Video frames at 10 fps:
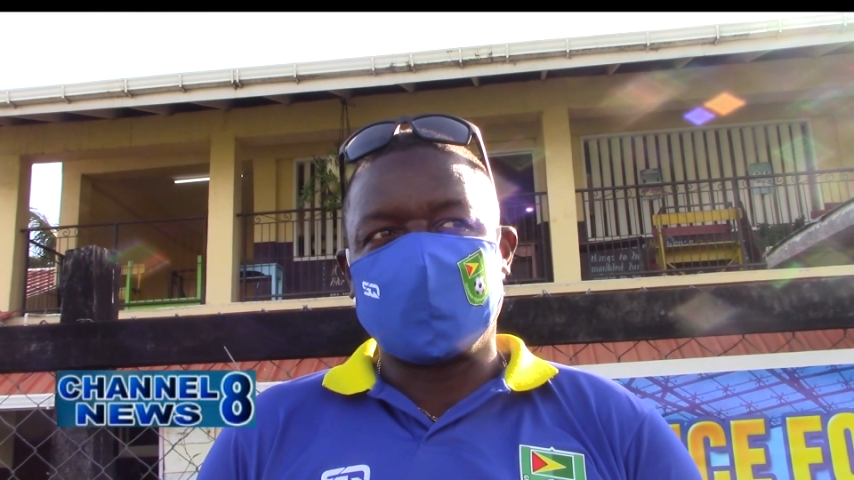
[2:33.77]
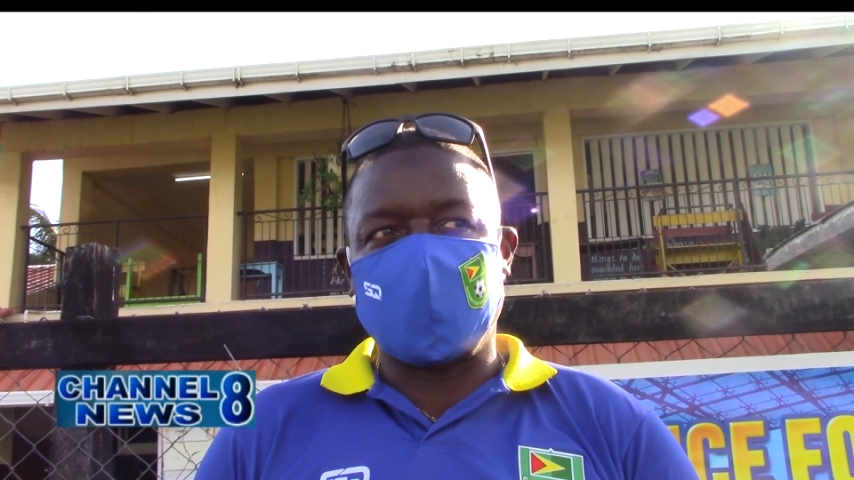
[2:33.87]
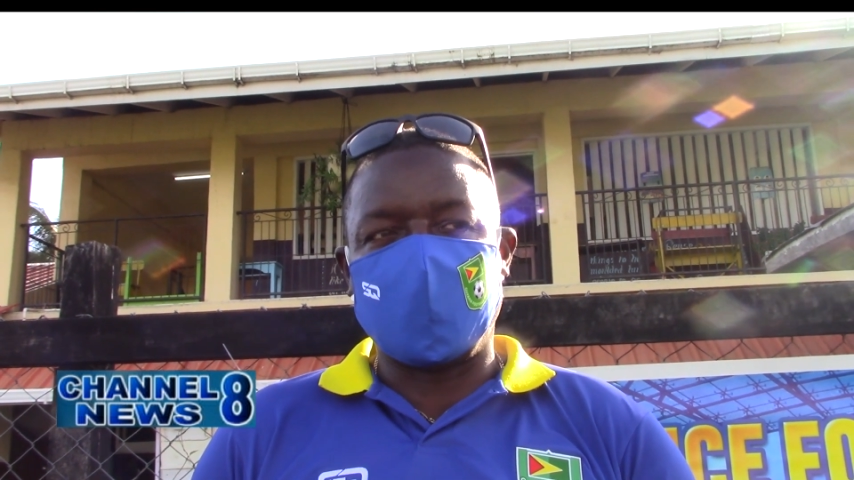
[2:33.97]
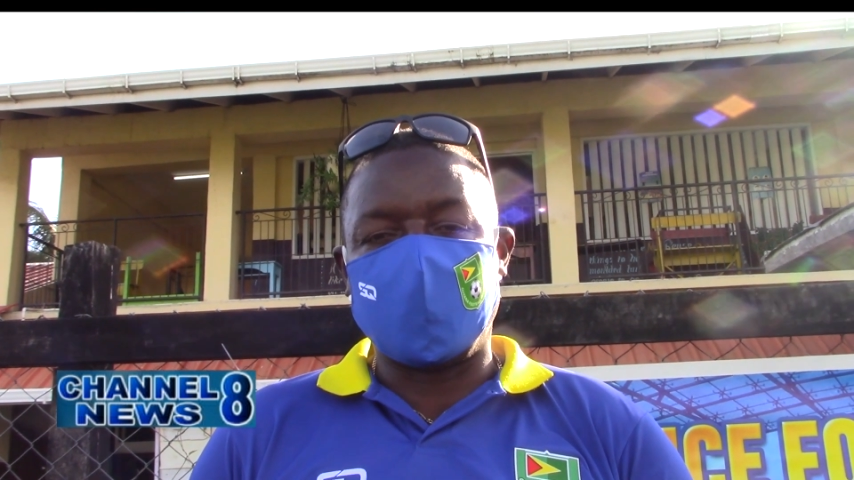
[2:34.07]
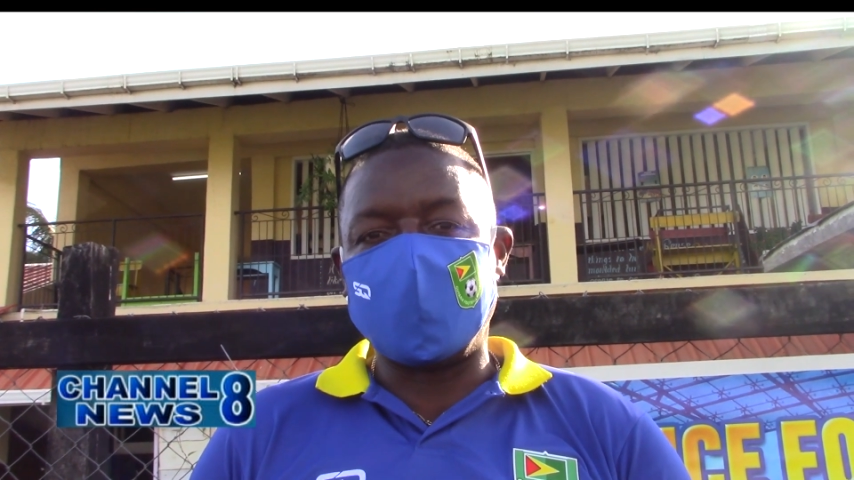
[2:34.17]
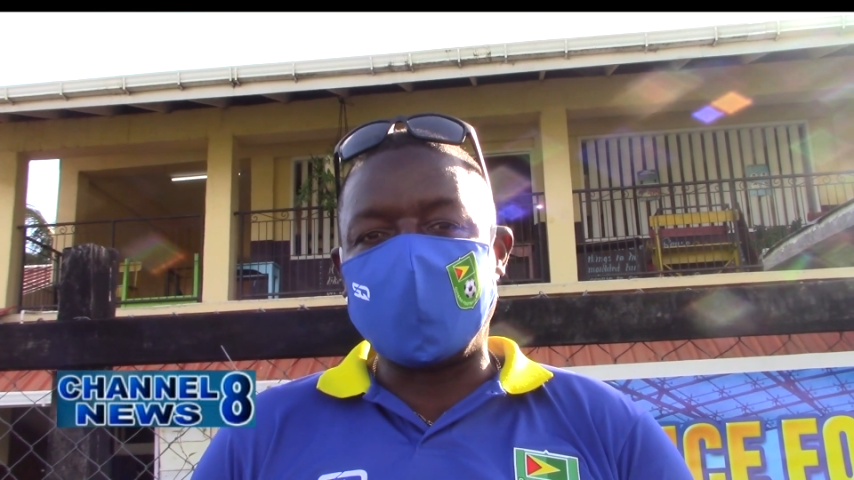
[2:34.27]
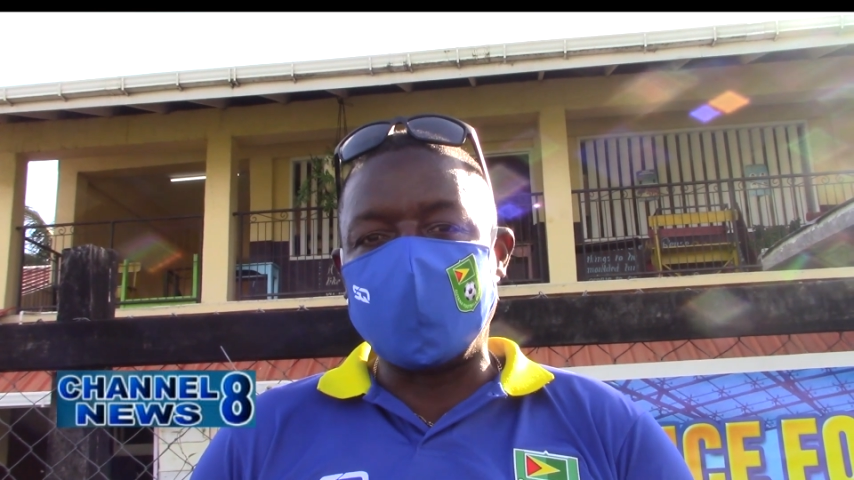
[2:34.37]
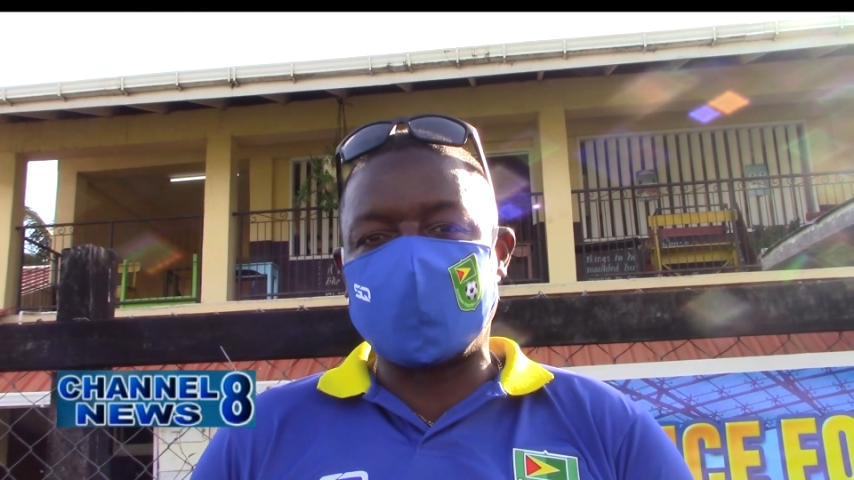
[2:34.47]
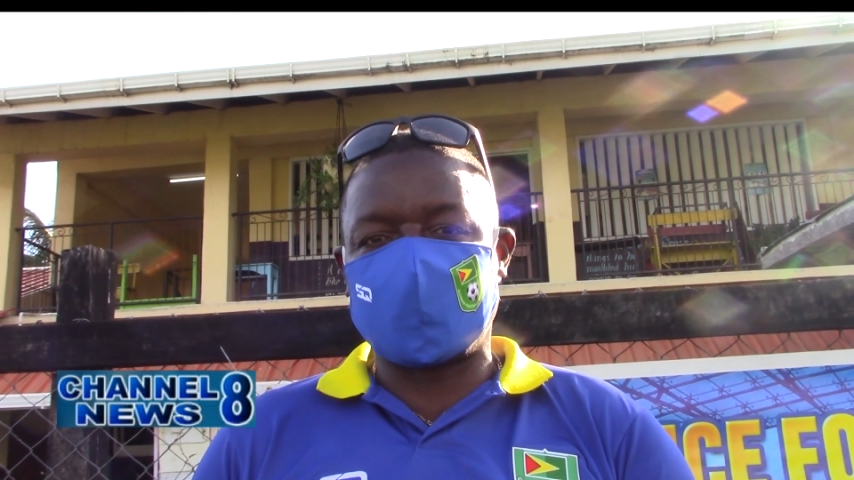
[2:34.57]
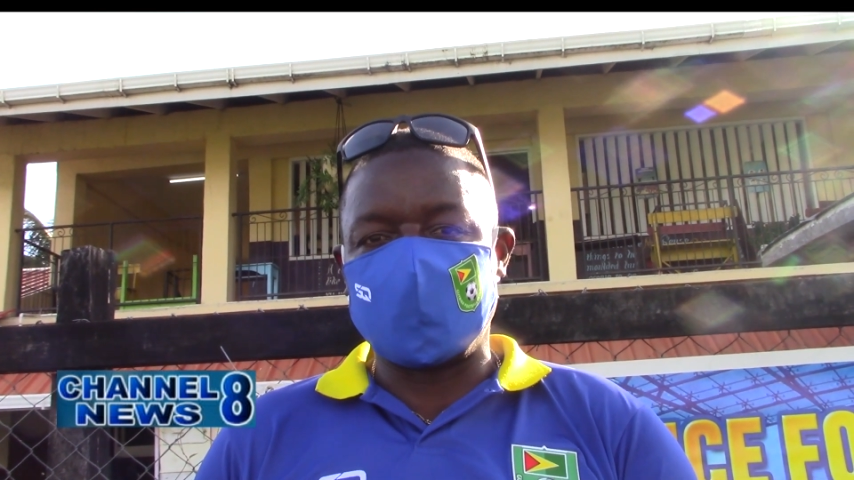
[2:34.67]
the
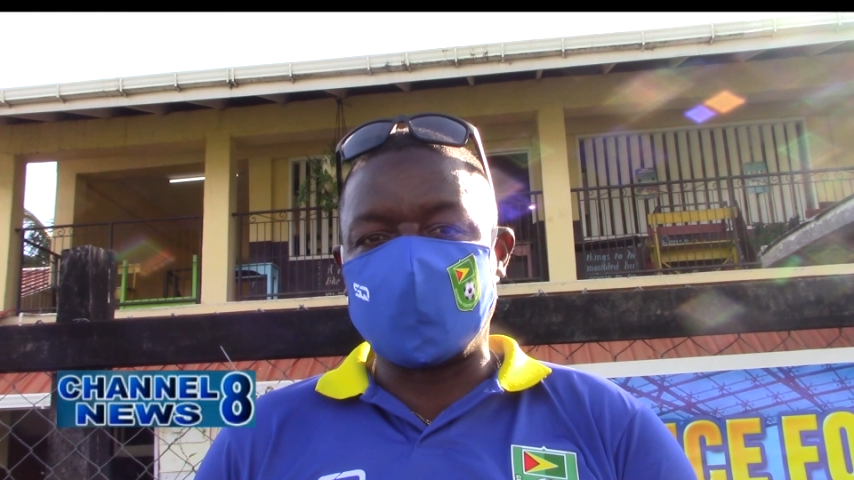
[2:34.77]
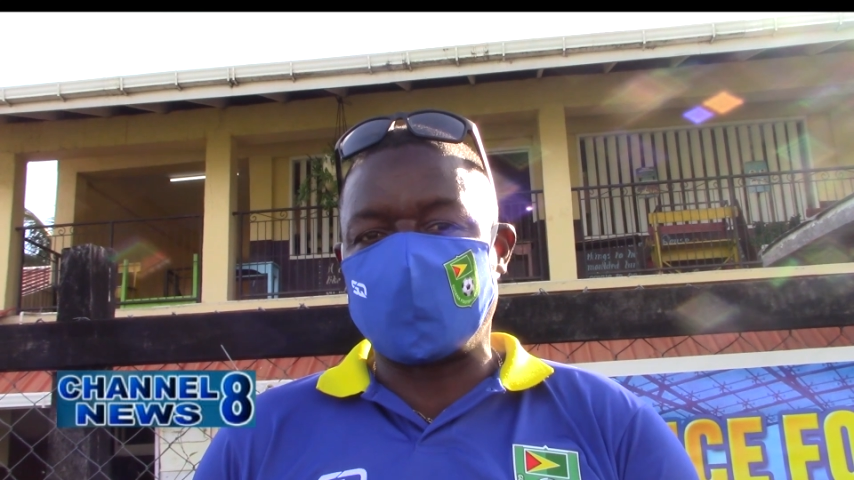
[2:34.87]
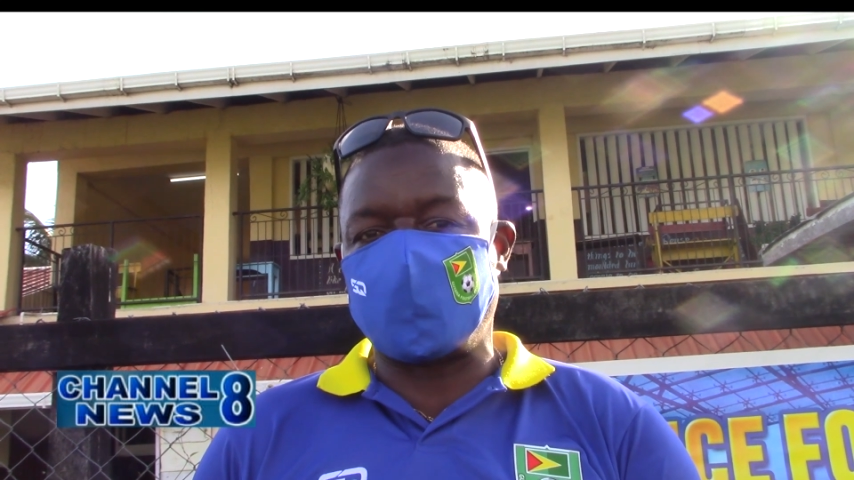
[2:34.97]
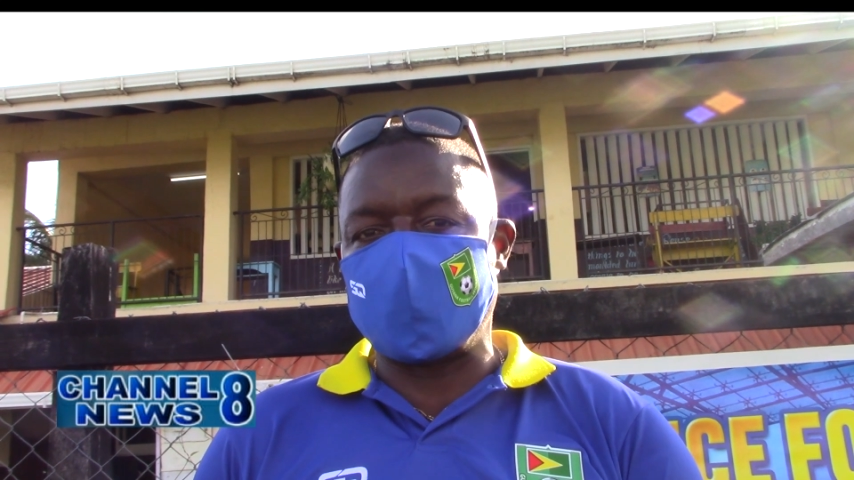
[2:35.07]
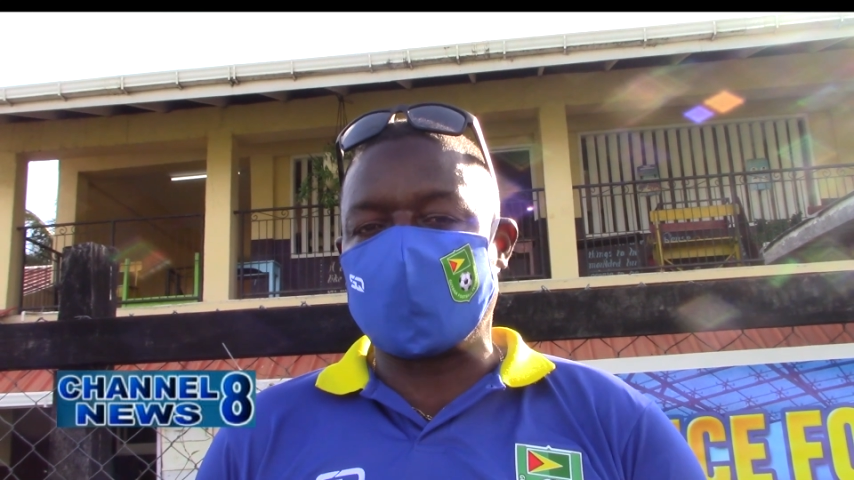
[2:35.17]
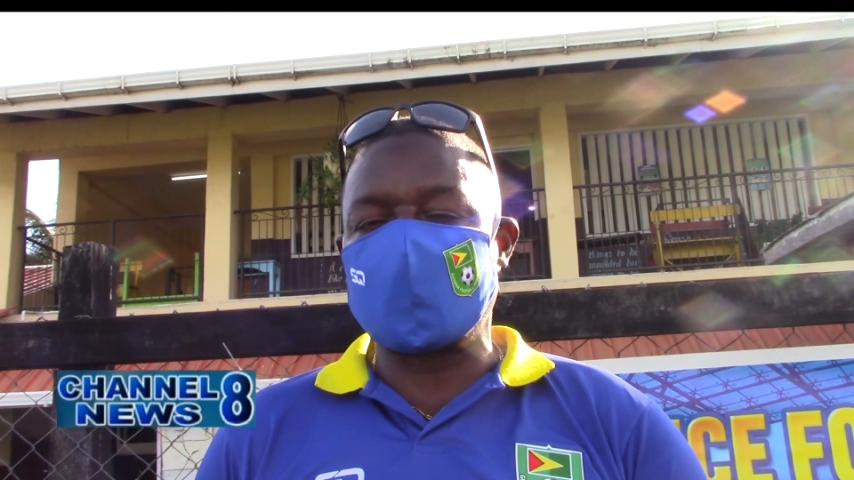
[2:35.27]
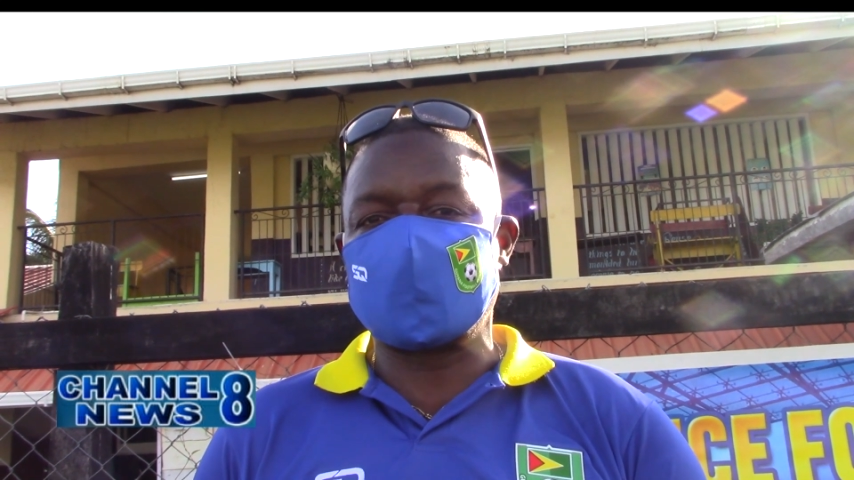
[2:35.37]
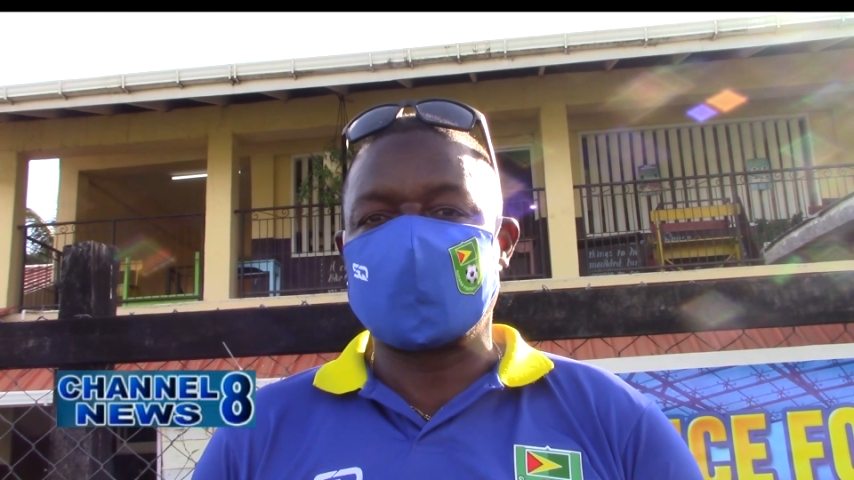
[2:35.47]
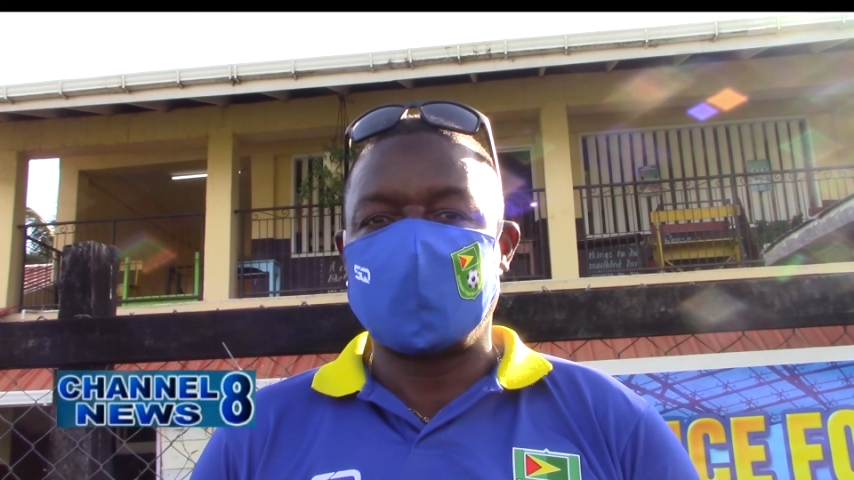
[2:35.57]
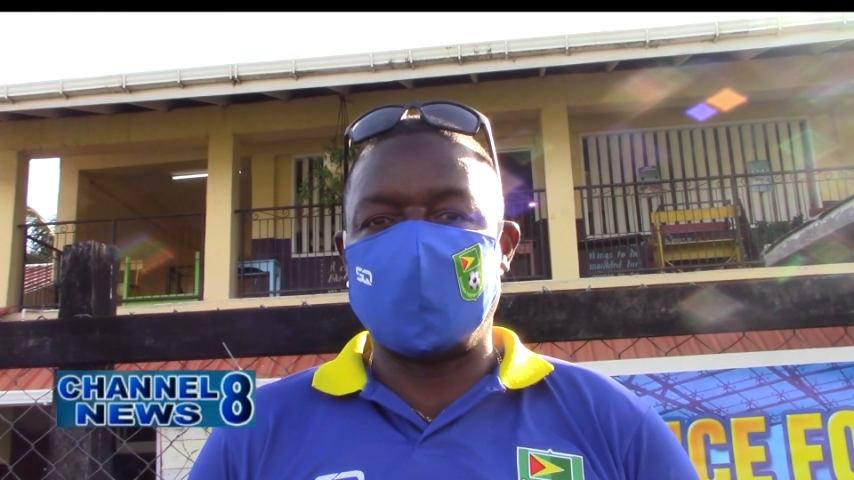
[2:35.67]
elite youth players,